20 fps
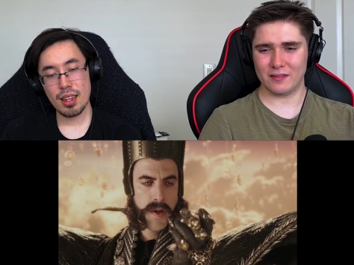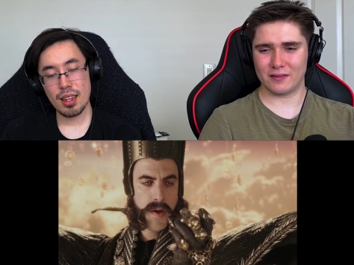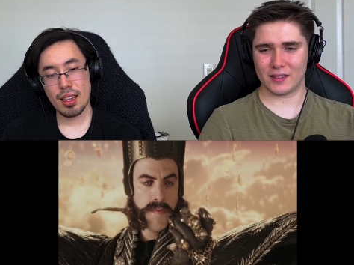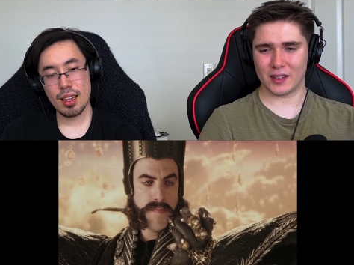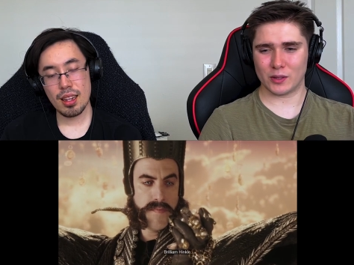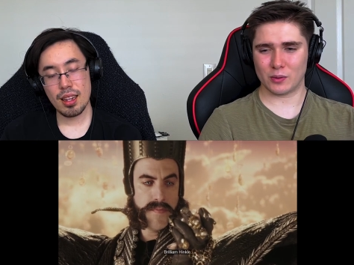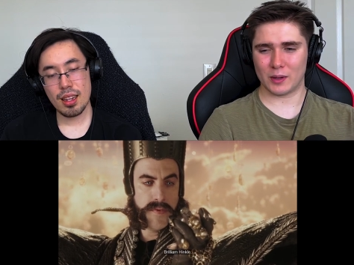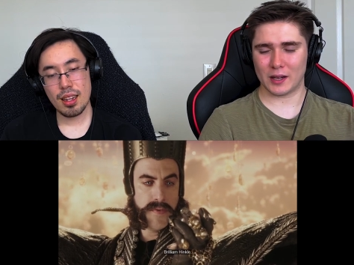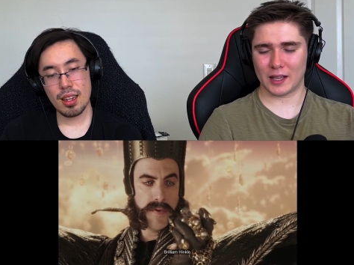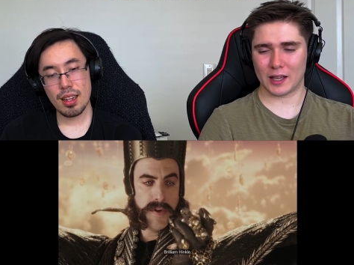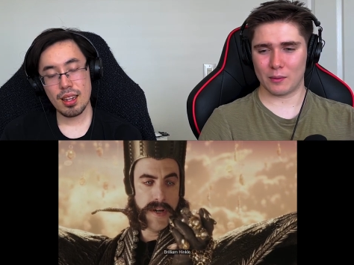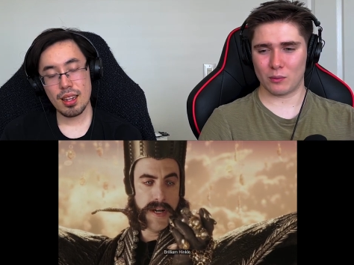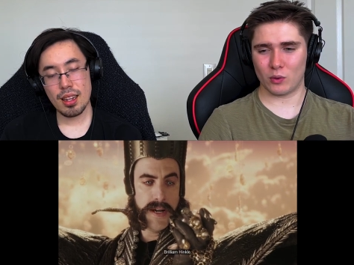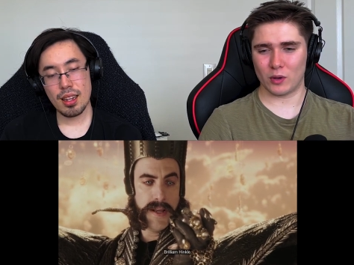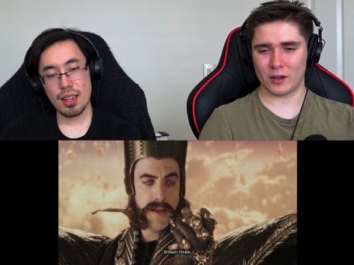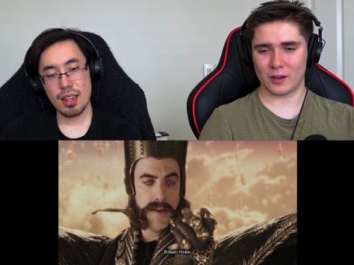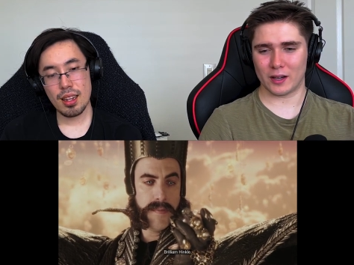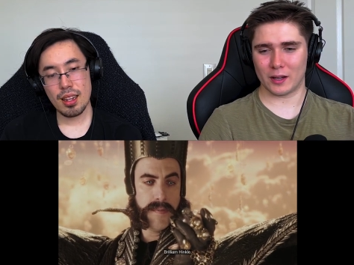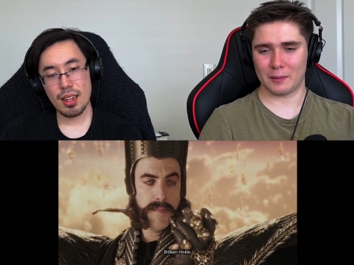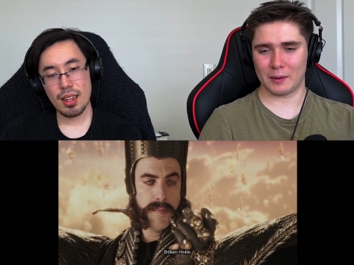Speaker 1: That's what I kept
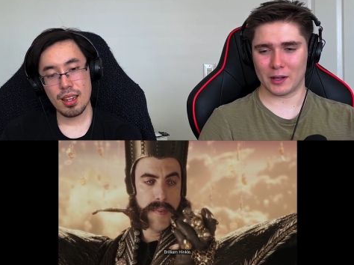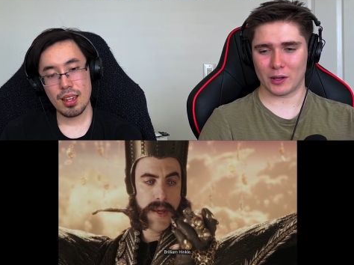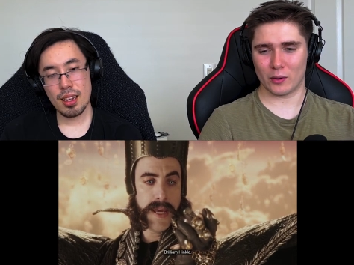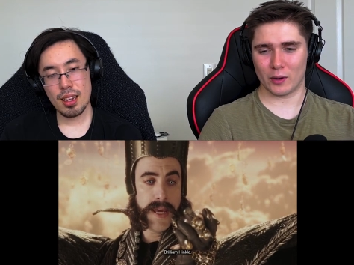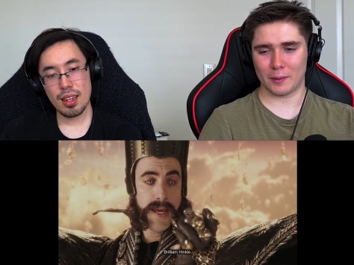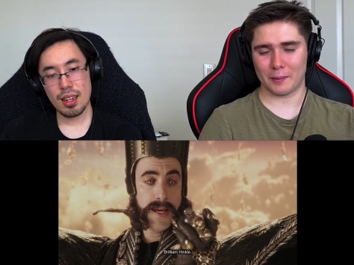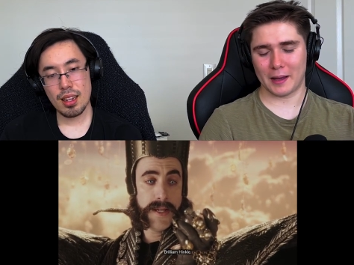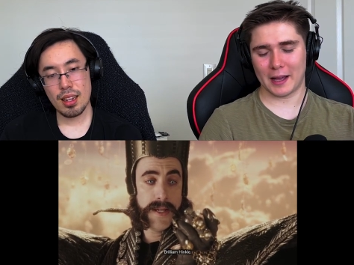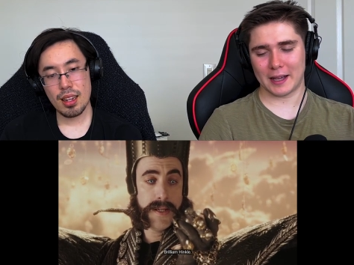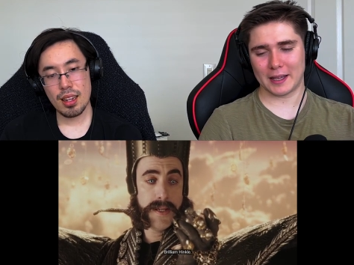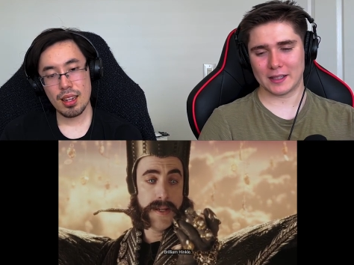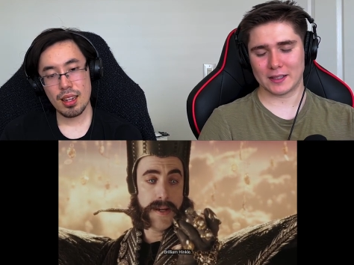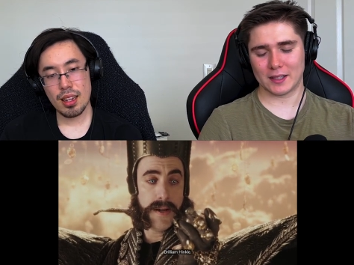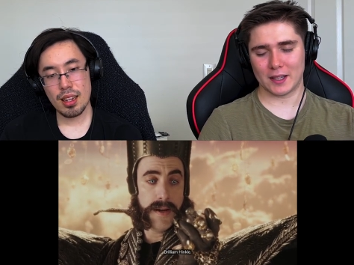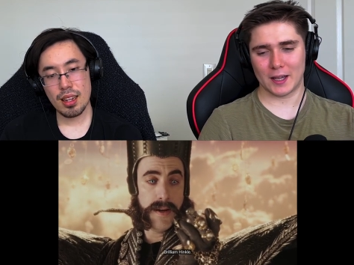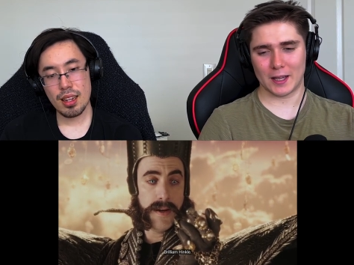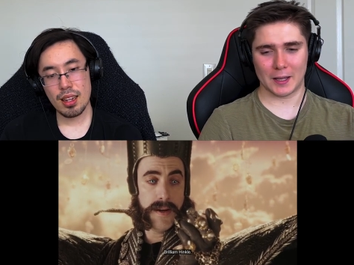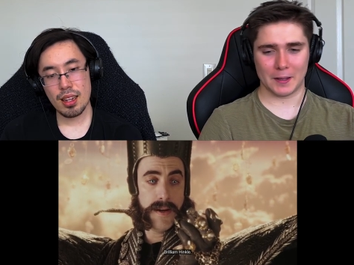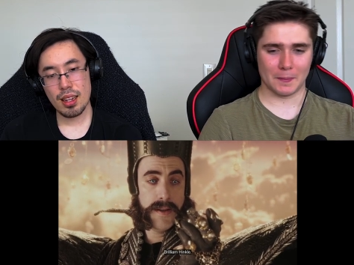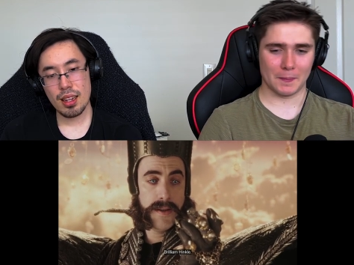wondering about going back in
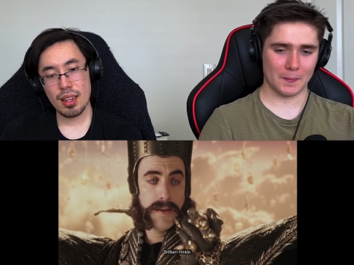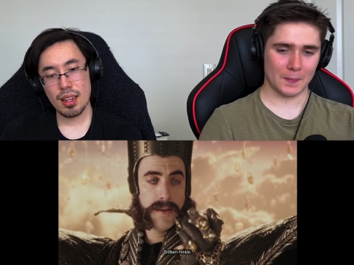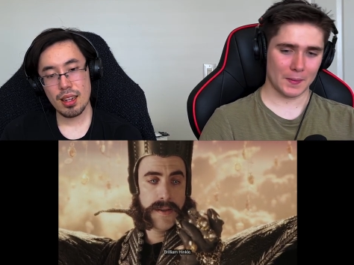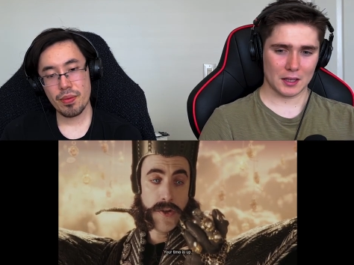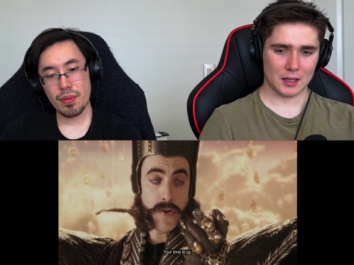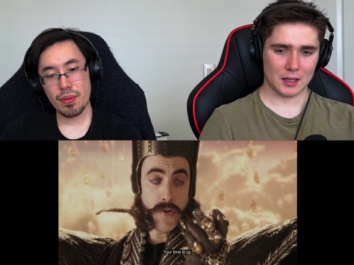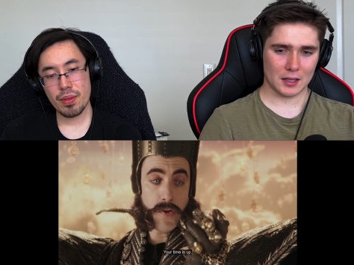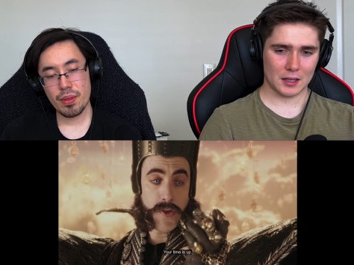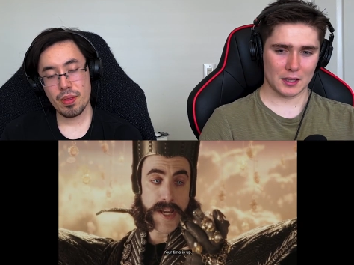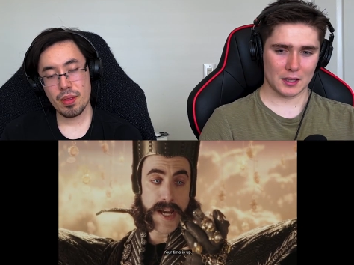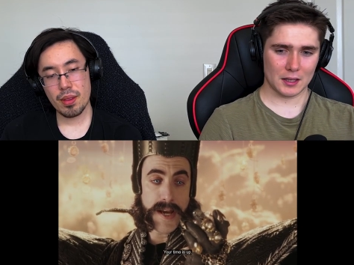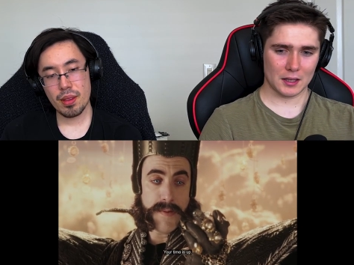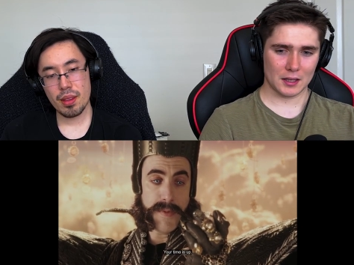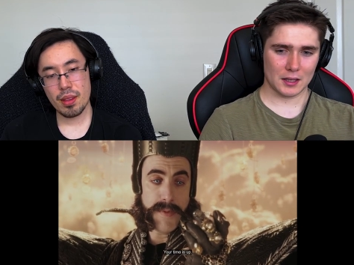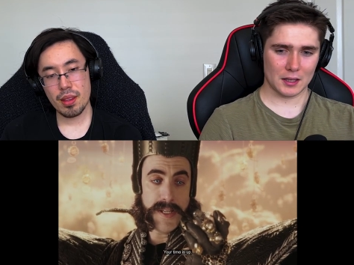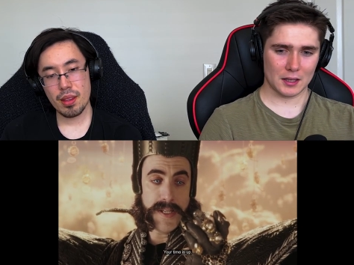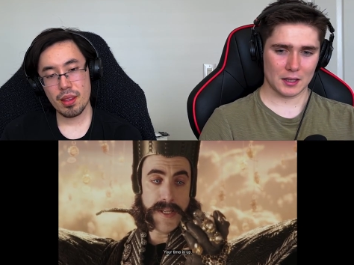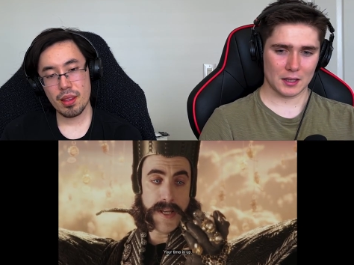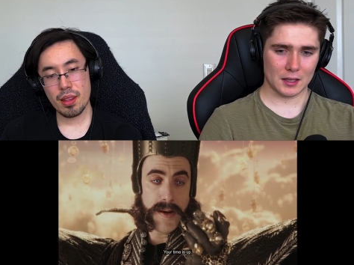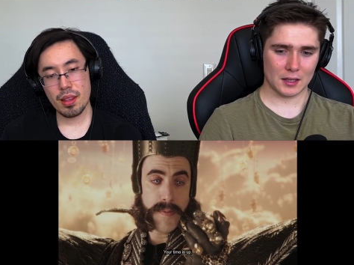time. Your time
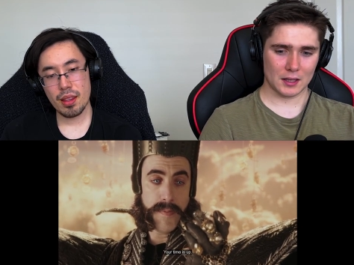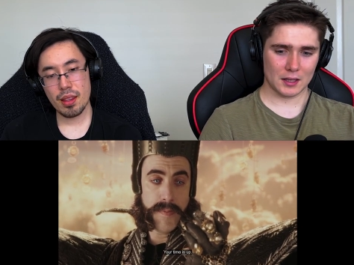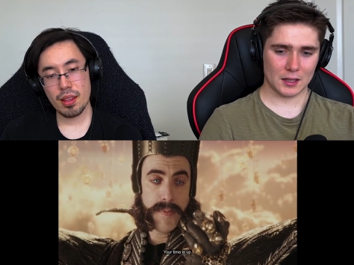is